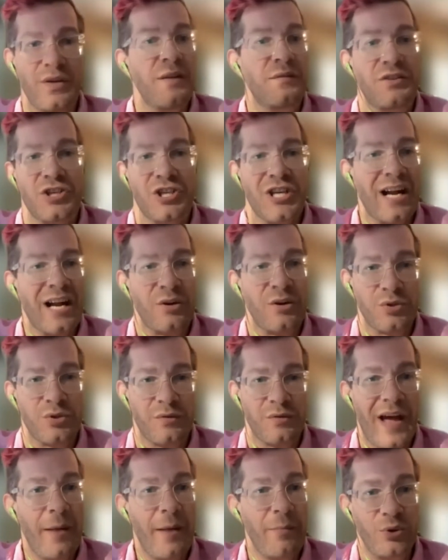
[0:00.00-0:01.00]
of the shackles
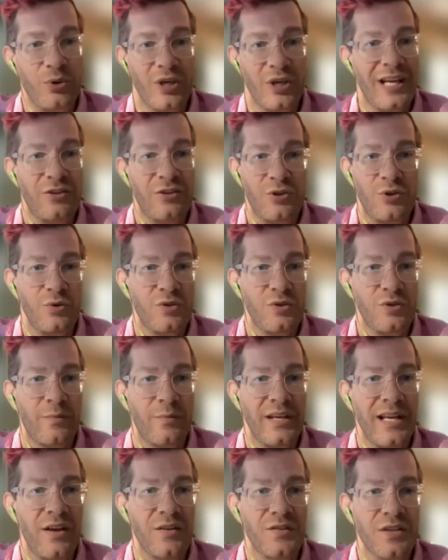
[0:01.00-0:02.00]
of Apple. You get to do
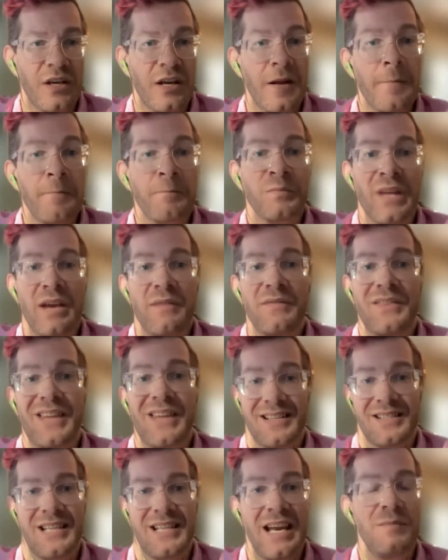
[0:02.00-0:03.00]
something else. If
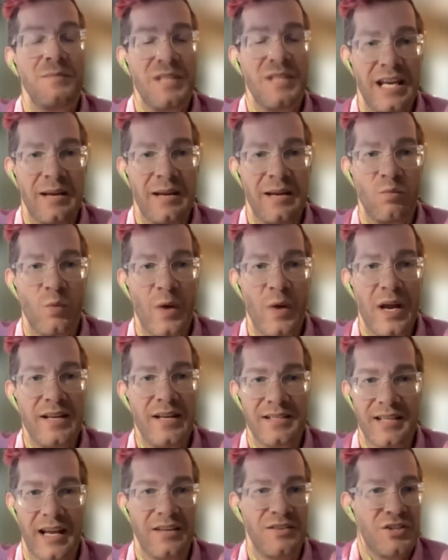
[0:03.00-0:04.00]
that same team
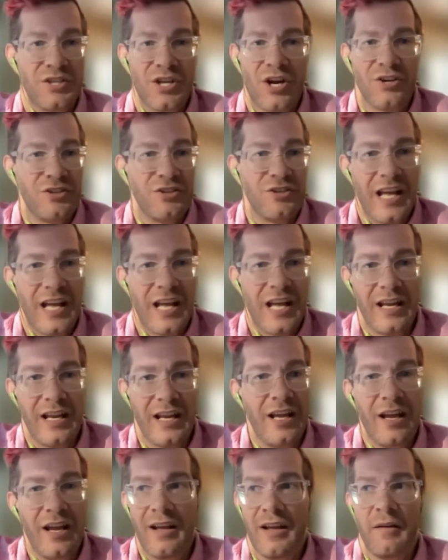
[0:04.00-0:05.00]
went and started
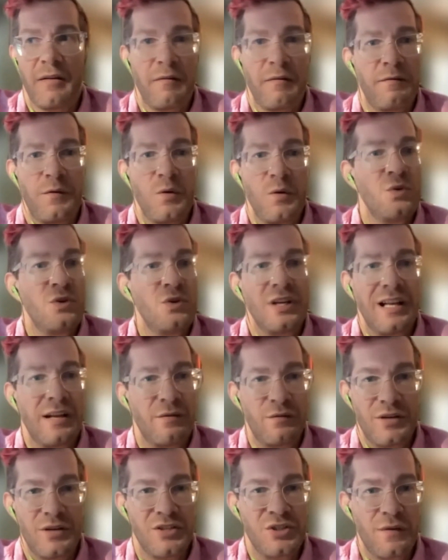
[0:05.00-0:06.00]
a food
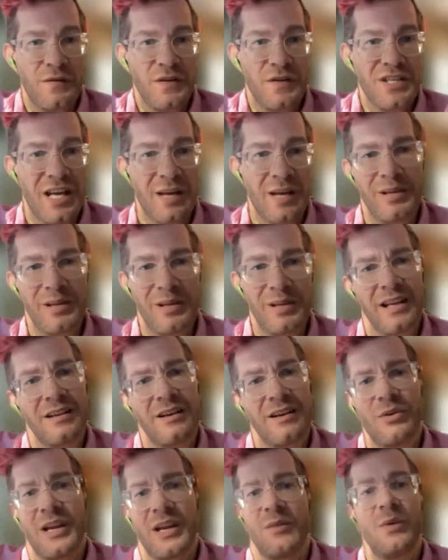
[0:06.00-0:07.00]
delivery service, I'd be like,
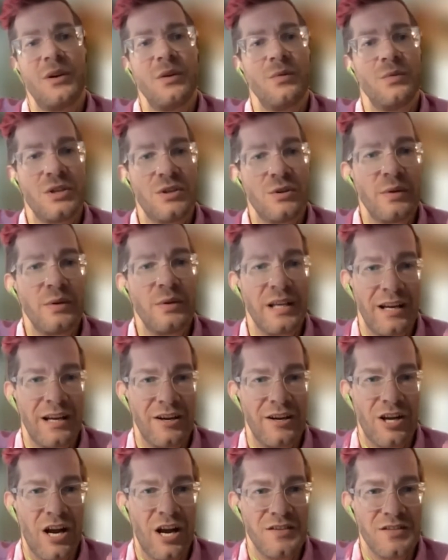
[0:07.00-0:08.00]
okay, what are we doing
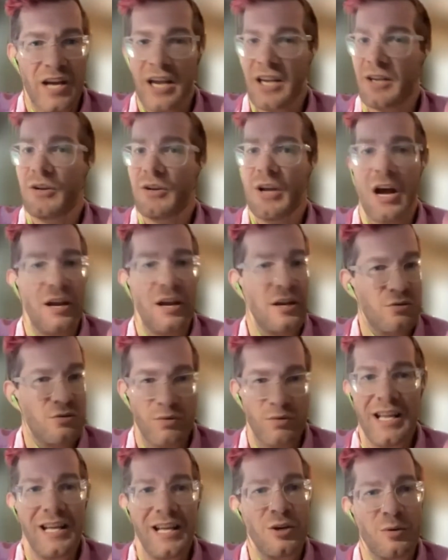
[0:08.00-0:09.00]
here, guys? I
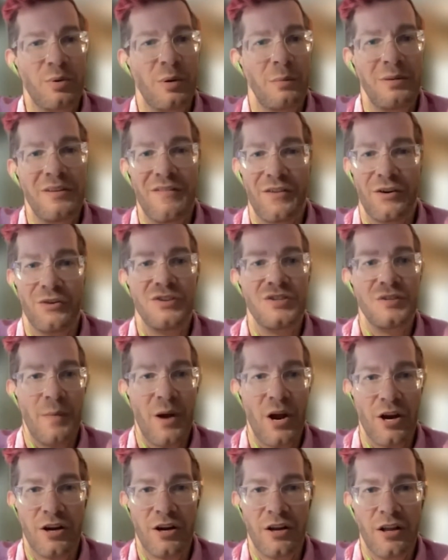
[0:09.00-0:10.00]
agree that you're probably very
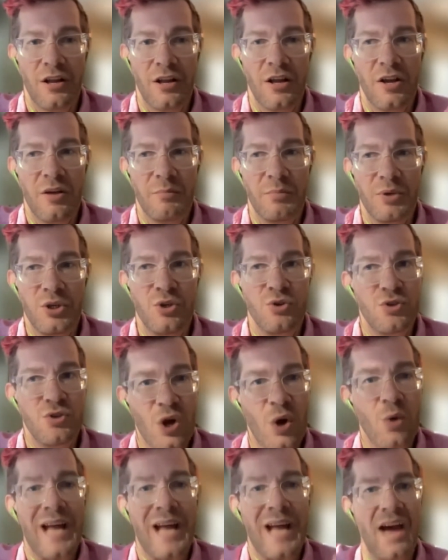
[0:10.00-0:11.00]
smart, but you
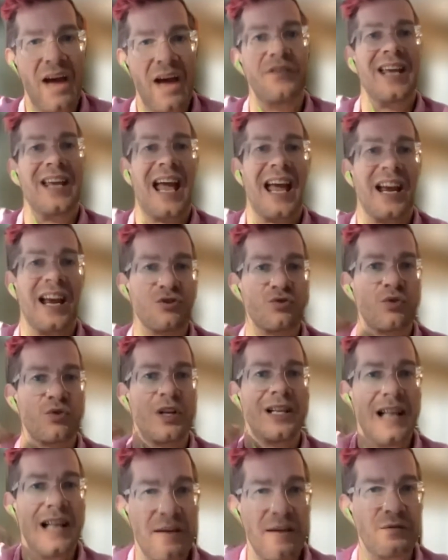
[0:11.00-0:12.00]
don't have the extra
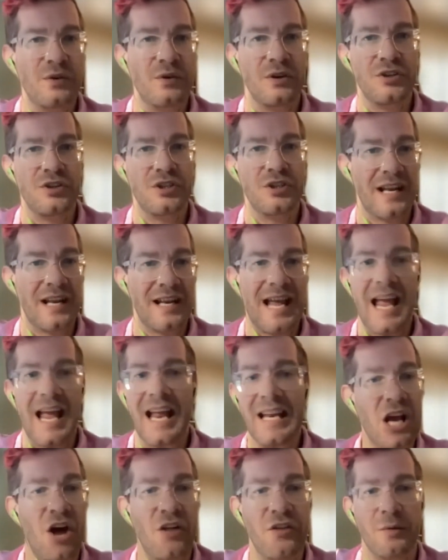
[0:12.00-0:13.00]
leverage that
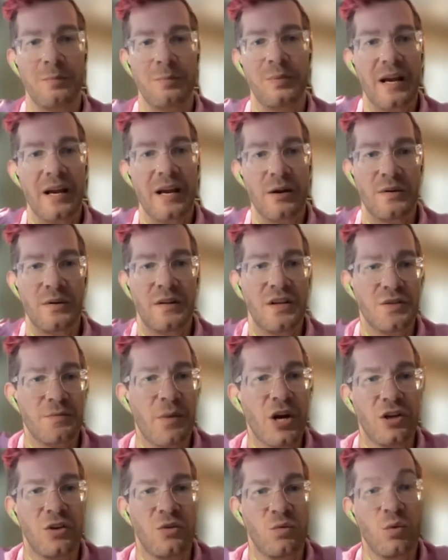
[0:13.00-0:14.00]
any other player in this
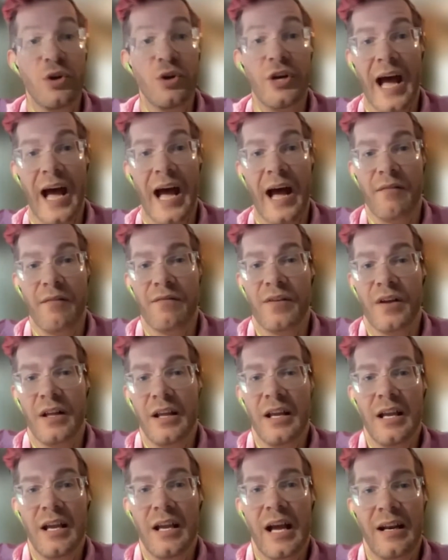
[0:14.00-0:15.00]
market would have.
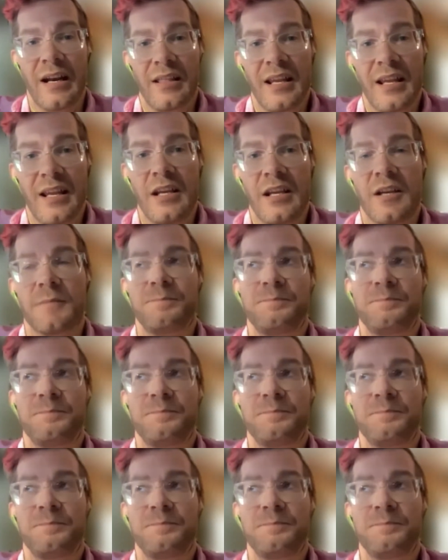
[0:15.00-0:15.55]
And I think